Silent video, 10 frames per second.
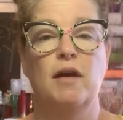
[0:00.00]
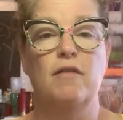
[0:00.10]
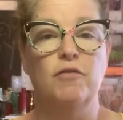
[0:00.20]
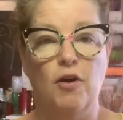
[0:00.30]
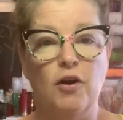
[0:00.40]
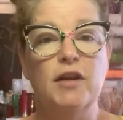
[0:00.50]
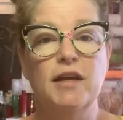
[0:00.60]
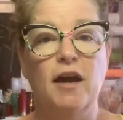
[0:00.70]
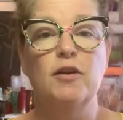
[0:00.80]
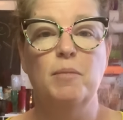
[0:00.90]
I've already
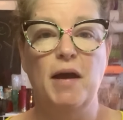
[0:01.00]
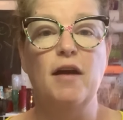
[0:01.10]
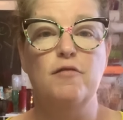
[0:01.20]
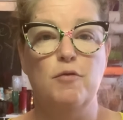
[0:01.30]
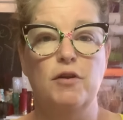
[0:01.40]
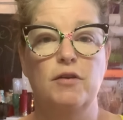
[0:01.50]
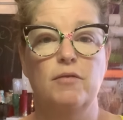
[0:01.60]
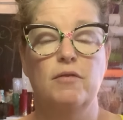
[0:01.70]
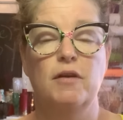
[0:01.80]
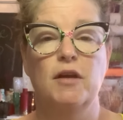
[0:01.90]
got your back for you.
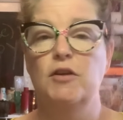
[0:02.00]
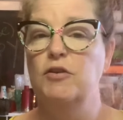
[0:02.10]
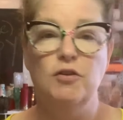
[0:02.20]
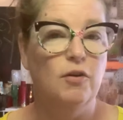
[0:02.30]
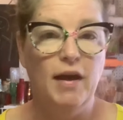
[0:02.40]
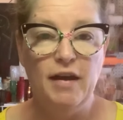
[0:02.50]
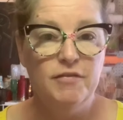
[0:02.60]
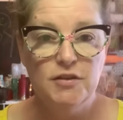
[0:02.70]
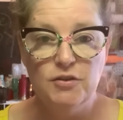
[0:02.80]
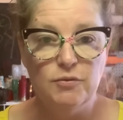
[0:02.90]
You don't
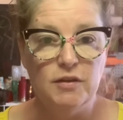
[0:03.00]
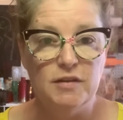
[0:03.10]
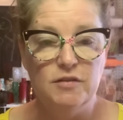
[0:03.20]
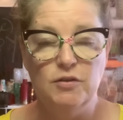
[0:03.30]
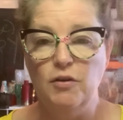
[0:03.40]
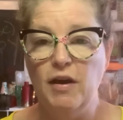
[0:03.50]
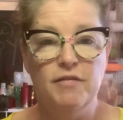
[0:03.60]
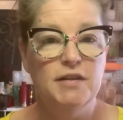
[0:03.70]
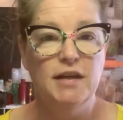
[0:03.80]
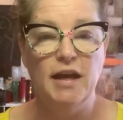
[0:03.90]
have to do this. You don't have
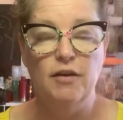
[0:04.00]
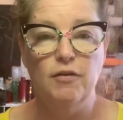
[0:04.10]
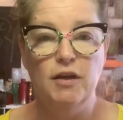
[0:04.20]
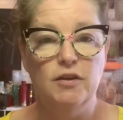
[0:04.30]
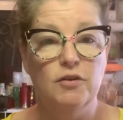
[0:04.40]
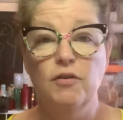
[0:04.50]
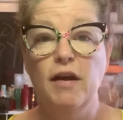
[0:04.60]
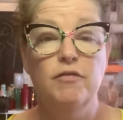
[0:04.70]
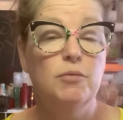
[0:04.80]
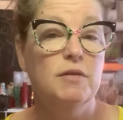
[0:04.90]
to get angry. You don't
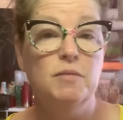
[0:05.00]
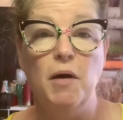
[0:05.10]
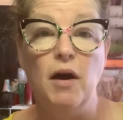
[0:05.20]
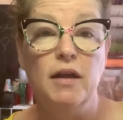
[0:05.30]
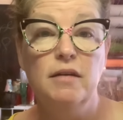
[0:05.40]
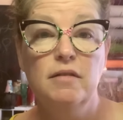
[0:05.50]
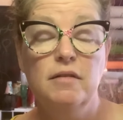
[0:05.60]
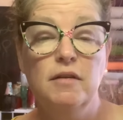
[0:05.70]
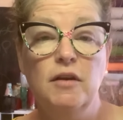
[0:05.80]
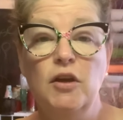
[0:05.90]
have to respond.
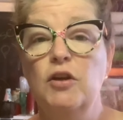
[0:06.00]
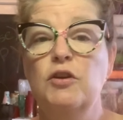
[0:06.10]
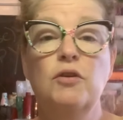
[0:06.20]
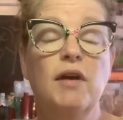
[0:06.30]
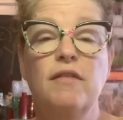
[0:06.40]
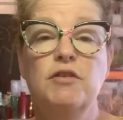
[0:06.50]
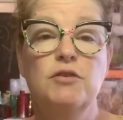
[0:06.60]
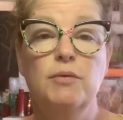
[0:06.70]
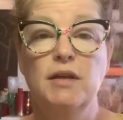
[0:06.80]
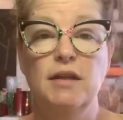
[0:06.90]
You don't have to
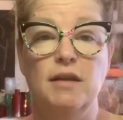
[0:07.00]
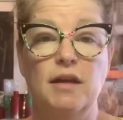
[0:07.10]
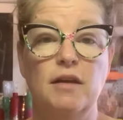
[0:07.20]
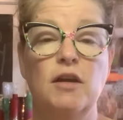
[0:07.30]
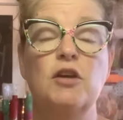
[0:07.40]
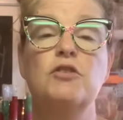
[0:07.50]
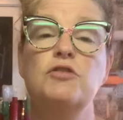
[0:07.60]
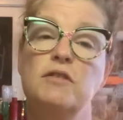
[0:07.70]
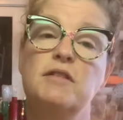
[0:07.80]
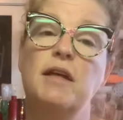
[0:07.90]
do anything.
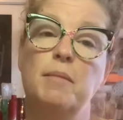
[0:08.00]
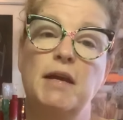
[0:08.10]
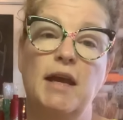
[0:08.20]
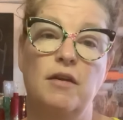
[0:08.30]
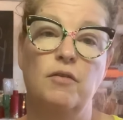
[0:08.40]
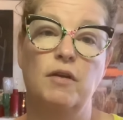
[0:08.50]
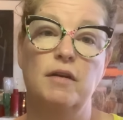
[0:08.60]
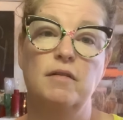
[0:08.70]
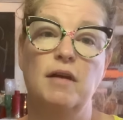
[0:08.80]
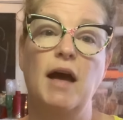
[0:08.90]
Just let me handle
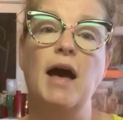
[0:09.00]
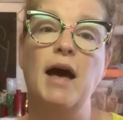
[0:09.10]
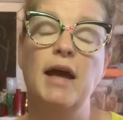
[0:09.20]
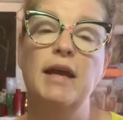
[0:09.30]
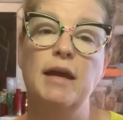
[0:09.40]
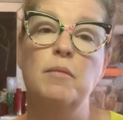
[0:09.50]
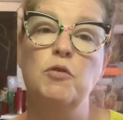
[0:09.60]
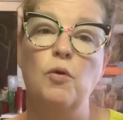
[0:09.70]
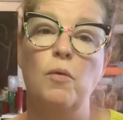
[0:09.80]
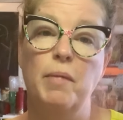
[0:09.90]
it. I am
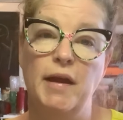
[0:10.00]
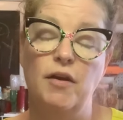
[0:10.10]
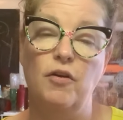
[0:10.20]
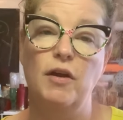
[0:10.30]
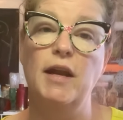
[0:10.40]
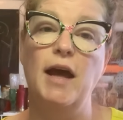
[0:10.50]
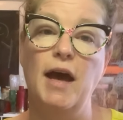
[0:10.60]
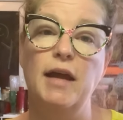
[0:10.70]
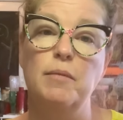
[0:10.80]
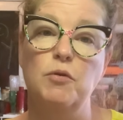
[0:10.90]
your banner, and
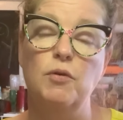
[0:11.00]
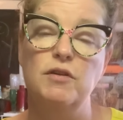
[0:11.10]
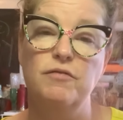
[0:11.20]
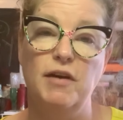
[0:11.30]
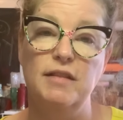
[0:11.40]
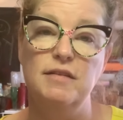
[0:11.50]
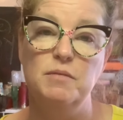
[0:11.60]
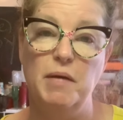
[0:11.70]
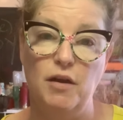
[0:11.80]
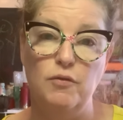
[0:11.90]
I am going to fight this
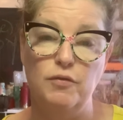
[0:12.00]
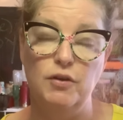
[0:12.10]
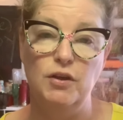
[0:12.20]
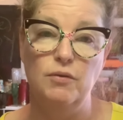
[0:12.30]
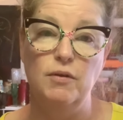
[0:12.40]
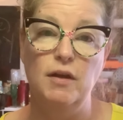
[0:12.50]
battle for you.